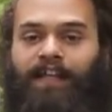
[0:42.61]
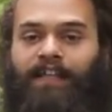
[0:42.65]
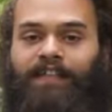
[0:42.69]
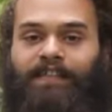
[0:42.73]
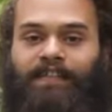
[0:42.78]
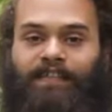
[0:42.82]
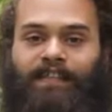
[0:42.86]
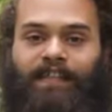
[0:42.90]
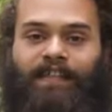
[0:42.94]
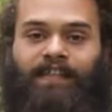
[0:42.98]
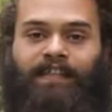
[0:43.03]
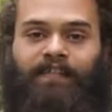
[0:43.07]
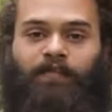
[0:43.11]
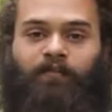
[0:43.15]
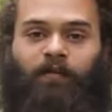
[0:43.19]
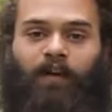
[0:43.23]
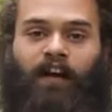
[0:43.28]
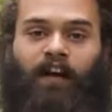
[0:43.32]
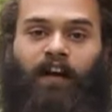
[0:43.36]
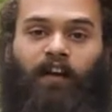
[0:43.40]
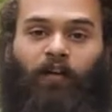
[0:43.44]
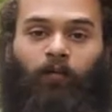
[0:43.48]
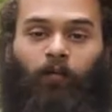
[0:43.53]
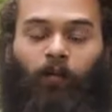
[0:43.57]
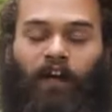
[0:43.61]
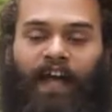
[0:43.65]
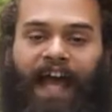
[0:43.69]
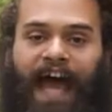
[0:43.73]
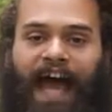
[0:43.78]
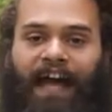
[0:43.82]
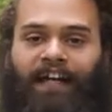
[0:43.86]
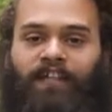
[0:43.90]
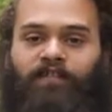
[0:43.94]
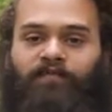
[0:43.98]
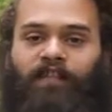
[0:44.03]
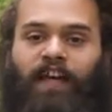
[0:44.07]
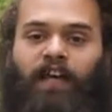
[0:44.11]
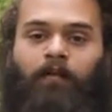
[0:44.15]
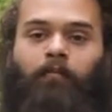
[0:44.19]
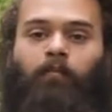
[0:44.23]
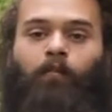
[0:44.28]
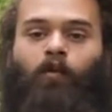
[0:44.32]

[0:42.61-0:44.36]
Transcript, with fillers: sits, where we activate